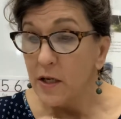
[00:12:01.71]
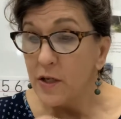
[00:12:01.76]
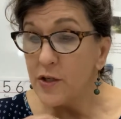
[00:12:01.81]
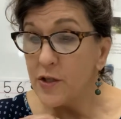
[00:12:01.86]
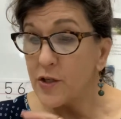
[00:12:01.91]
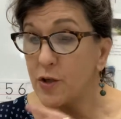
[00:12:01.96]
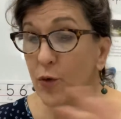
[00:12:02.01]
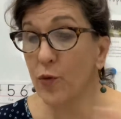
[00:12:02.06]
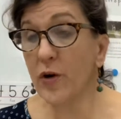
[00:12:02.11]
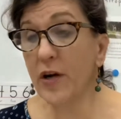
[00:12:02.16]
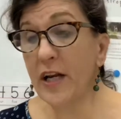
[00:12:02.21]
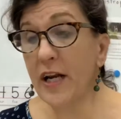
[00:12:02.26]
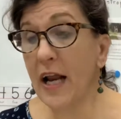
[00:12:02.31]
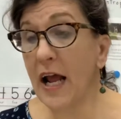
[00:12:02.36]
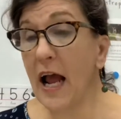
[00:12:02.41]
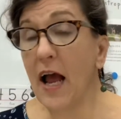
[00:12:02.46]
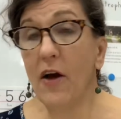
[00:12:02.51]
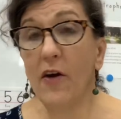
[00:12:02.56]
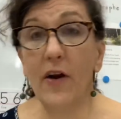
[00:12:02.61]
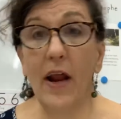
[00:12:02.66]
sorted
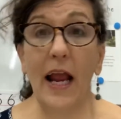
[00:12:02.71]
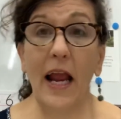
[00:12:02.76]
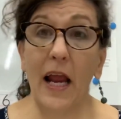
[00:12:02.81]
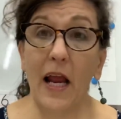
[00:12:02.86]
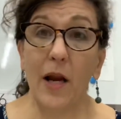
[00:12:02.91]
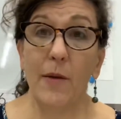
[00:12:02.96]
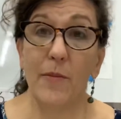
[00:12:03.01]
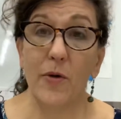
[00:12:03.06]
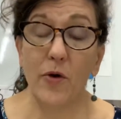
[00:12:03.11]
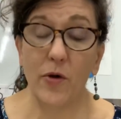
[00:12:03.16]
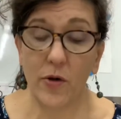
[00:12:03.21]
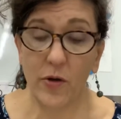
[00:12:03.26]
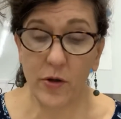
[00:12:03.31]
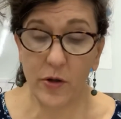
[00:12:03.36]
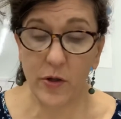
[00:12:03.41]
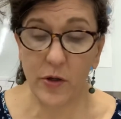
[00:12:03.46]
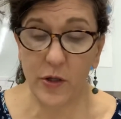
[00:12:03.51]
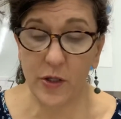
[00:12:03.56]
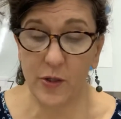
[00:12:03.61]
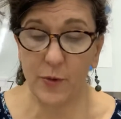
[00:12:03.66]
out
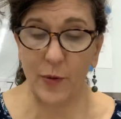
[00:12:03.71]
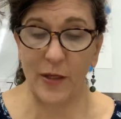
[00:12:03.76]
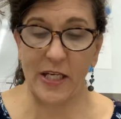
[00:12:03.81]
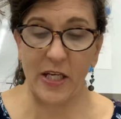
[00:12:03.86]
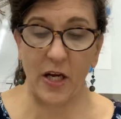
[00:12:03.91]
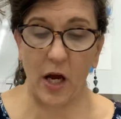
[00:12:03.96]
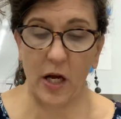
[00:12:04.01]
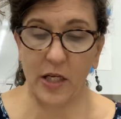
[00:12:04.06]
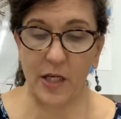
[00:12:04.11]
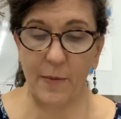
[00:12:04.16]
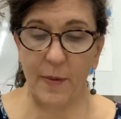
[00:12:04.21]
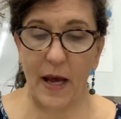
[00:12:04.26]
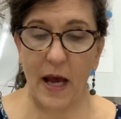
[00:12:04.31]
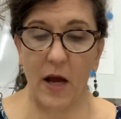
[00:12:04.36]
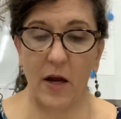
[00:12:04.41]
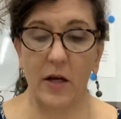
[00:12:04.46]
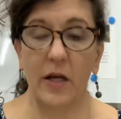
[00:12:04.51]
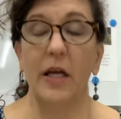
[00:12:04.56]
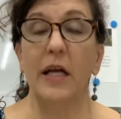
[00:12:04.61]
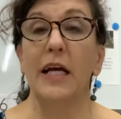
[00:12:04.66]
animals. We talked
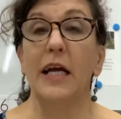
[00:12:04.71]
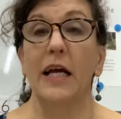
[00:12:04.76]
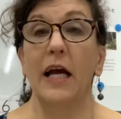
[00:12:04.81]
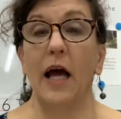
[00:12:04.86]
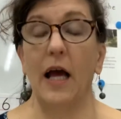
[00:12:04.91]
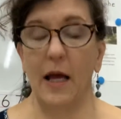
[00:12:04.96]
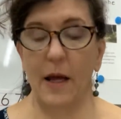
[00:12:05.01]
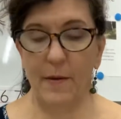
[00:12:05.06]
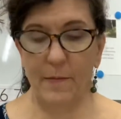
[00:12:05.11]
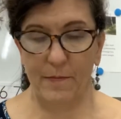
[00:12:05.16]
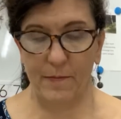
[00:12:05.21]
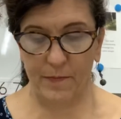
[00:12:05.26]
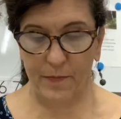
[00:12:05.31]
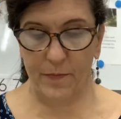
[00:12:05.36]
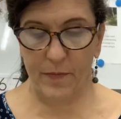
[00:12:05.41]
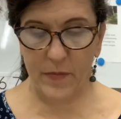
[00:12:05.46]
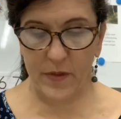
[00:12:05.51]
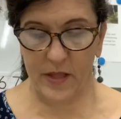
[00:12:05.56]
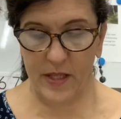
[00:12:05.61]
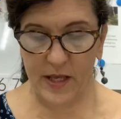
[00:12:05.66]
about
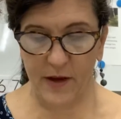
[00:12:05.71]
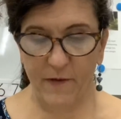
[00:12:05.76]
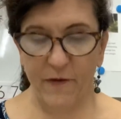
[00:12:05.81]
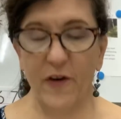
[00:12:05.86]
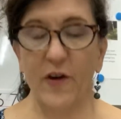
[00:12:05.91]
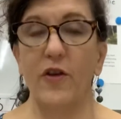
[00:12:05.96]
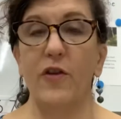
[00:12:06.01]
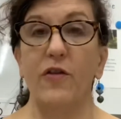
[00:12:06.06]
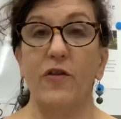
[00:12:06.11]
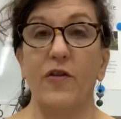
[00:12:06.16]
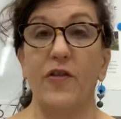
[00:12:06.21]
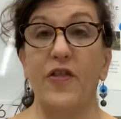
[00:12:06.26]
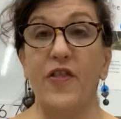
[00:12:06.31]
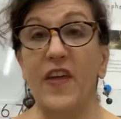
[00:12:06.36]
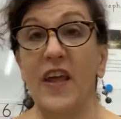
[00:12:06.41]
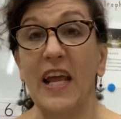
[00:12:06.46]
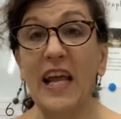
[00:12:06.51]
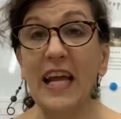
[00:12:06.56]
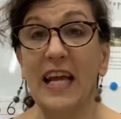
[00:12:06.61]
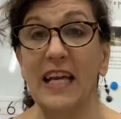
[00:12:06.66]
different
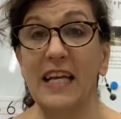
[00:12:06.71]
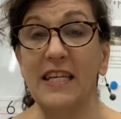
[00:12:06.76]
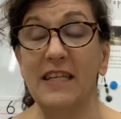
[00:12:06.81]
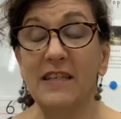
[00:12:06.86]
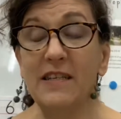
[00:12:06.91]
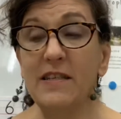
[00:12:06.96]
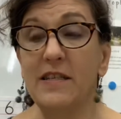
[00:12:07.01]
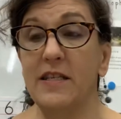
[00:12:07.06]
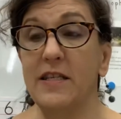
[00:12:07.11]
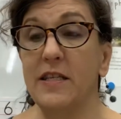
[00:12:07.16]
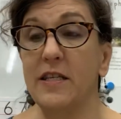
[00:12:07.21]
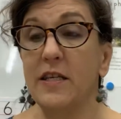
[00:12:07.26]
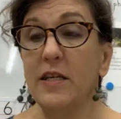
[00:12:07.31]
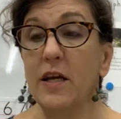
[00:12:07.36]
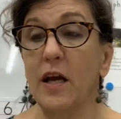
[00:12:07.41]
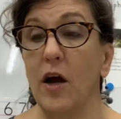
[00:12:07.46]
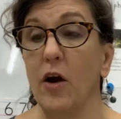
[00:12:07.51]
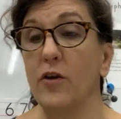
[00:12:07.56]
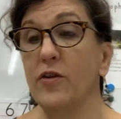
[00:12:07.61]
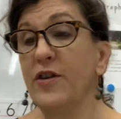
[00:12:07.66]
things
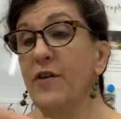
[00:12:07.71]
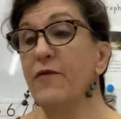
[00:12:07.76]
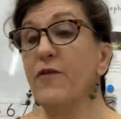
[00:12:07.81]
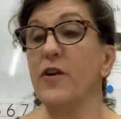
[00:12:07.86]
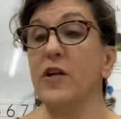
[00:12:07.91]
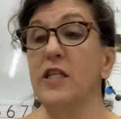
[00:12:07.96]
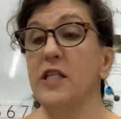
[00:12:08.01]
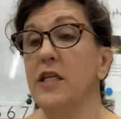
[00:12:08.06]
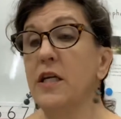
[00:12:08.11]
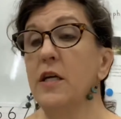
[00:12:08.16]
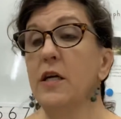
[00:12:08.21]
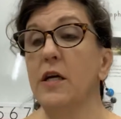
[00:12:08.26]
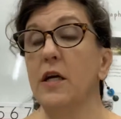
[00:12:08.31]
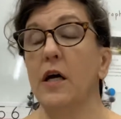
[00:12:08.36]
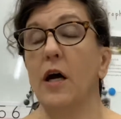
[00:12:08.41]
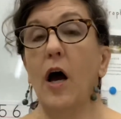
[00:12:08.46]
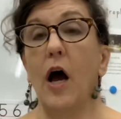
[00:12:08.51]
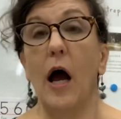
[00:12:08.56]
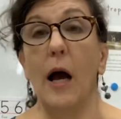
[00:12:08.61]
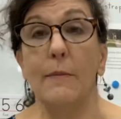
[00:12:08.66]
or different
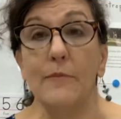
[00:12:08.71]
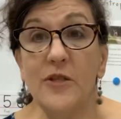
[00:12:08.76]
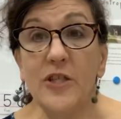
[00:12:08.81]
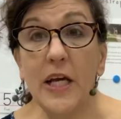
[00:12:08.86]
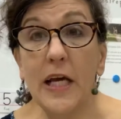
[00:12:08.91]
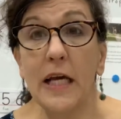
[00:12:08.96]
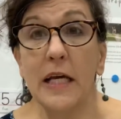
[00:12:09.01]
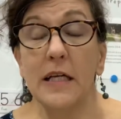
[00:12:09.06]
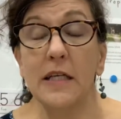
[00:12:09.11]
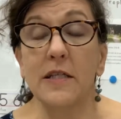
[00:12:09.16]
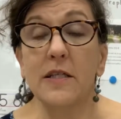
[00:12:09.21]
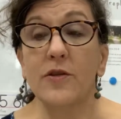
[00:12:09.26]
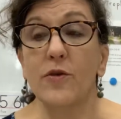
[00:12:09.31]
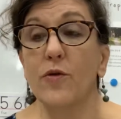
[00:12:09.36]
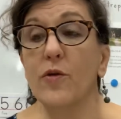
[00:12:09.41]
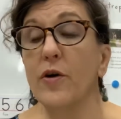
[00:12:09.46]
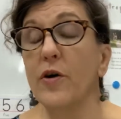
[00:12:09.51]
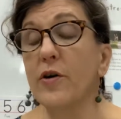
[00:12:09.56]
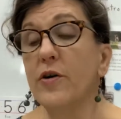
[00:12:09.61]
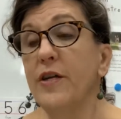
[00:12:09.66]
objects
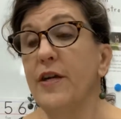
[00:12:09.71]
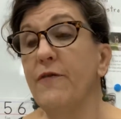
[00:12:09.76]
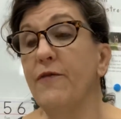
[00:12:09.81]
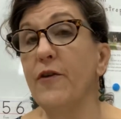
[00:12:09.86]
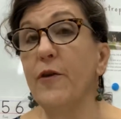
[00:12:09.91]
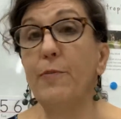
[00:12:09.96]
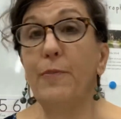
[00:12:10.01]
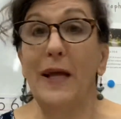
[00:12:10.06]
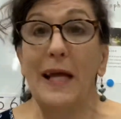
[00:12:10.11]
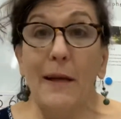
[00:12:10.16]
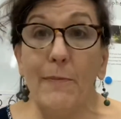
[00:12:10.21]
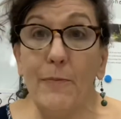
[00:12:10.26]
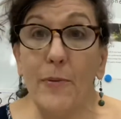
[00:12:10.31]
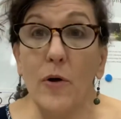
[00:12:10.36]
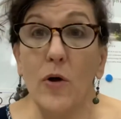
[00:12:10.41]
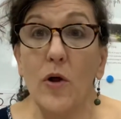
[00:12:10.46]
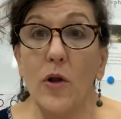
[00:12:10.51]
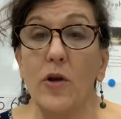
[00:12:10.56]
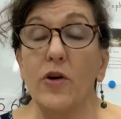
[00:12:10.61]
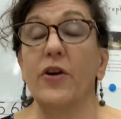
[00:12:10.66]
or different
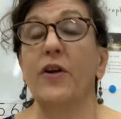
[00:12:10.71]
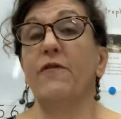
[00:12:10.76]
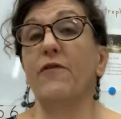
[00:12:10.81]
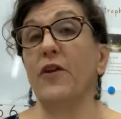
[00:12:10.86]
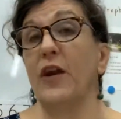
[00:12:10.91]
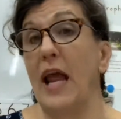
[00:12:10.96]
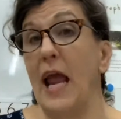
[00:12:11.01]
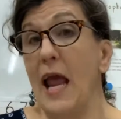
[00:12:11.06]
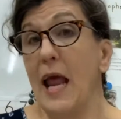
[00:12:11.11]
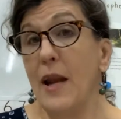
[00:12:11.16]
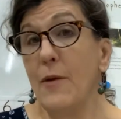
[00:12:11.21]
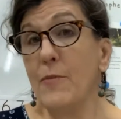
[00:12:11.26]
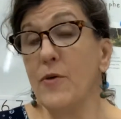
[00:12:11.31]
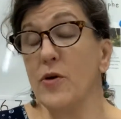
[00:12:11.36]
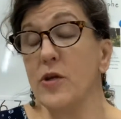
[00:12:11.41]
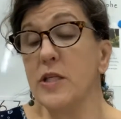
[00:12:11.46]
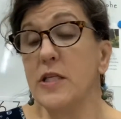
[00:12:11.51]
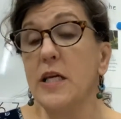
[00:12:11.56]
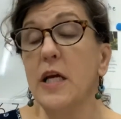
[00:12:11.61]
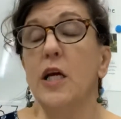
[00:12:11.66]
people or different
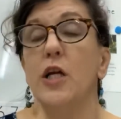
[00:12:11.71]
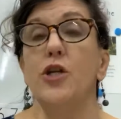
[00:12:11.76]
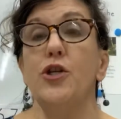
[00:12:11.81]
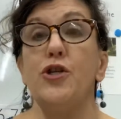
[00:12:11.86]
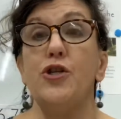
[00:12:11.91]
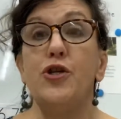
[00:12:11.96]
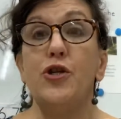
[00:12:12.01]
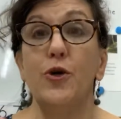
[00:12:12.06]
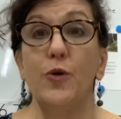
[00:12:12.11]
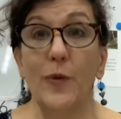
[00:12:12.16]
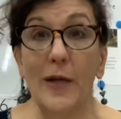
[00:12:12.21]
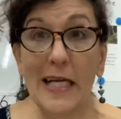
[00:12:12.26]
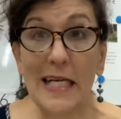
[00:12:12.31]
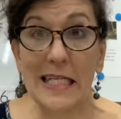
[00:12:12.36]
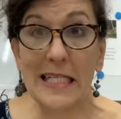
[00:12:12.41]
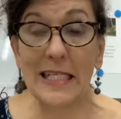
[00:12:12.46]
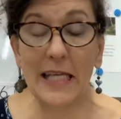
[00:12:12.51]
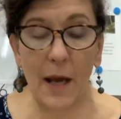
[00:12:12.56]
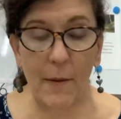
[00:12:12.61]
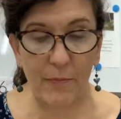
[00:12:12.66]
animals doing
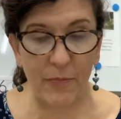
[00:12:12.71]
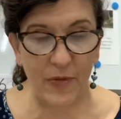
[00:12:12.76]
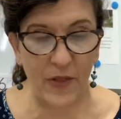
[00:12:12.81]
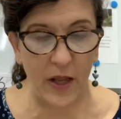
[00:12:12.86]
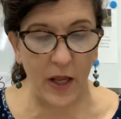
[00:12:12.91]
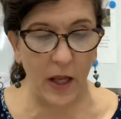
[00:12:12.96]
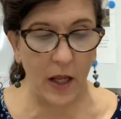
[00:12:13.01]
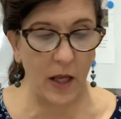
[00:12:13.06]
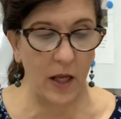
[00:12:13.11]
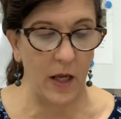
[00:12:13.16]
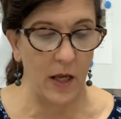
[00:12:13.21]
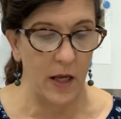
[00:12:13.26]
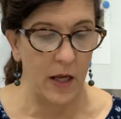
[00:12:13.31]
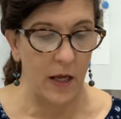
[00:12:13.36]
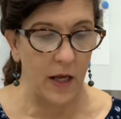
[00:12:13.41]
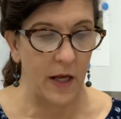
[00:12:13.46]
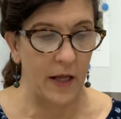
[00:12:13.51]
something.